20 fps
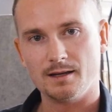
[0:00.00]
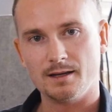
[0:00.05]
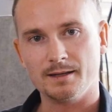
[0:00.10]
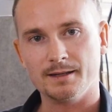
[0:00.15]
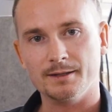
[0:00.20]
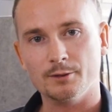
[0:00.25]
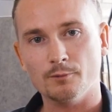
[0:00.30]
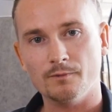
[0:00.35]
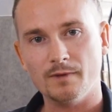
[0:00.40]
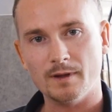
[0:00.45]
And
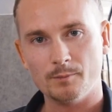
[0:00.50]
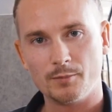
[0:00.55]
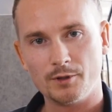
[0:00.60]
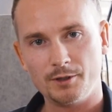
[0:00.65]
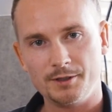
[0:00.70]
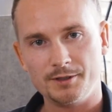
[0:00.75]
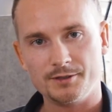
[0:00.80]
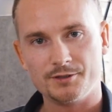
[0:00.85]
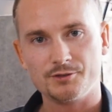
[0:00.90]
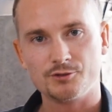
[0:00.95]
in
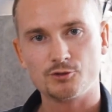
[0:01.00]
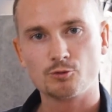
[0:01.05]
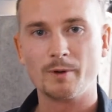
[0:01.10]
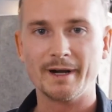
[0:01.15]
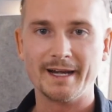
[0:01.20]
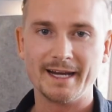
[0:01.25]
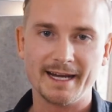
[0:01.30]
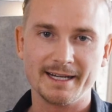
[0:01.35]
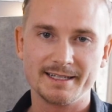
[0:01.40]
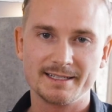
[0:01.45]
November
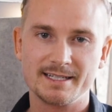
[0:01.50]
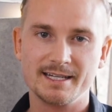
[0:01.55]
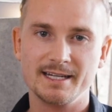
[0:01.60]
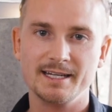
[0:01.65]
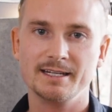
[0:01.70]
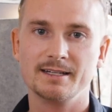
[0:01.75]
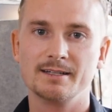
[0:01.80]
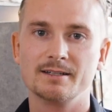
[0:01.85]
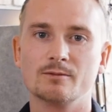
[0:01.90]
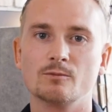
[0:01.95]

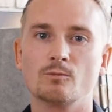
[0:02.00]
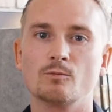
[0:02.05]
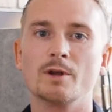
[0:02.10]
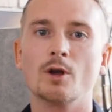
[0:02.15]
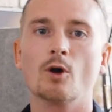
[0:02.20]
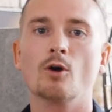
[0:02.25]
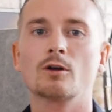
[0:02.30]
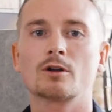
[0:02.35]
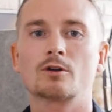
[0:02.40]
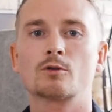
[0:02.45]
2018,
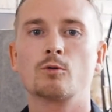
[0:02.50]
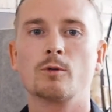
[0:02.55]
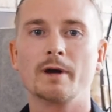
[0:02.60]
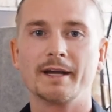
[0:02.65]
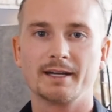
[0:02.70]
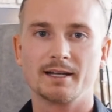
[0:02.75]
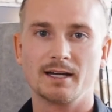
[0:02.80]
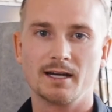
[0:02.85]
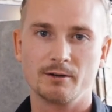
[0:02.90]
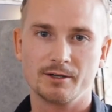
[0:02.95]
we all
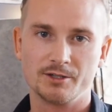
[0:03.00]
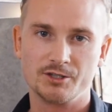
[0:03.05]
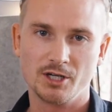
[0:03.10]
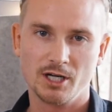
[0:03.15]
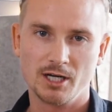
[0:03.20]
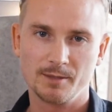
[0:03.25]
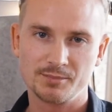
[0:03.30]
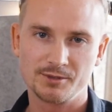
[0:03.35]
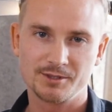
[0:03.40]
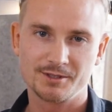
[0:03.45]
quit our
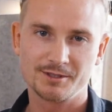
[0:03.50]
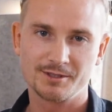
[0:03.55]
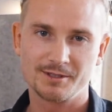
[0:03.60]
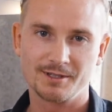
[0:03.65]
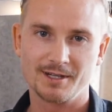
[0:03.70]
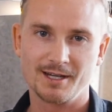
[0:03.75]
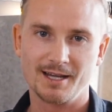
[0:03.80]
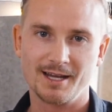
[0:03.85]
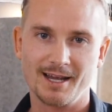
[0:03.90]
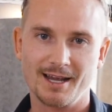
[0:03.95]
jobs.
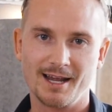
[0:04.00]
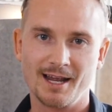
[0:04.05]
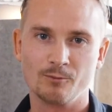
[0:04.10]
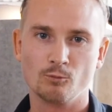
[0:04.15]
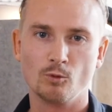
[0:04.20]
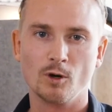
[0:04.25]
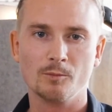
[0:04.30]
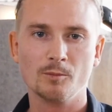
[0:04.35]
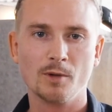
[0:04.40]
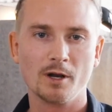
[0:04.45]

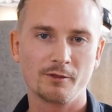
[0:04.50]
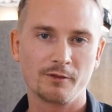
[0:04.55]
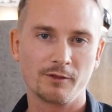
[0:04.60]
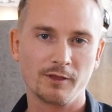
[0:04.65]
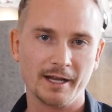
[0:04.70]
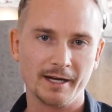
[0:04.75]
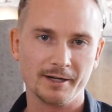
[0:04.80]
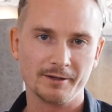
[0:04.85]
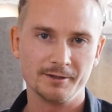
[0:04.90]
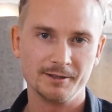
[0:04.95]
And 1
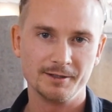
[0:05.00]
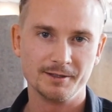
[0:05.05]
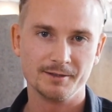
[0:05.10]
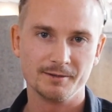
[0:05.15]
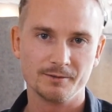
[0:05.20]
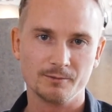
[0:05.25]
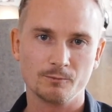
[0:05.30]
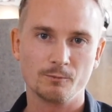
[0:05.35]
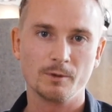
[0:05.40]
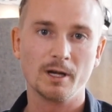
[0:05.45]
month later,
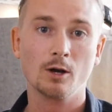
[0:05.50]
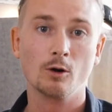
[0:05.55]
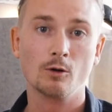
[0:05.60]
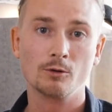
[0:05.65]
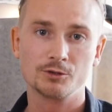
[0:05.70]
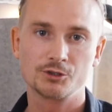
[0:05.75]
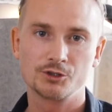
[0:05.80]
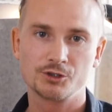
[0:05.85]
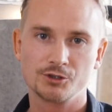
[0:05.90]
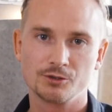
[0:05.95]
we
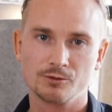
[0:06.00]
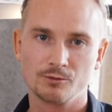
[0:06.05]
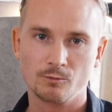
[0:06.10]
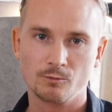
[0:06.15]
launched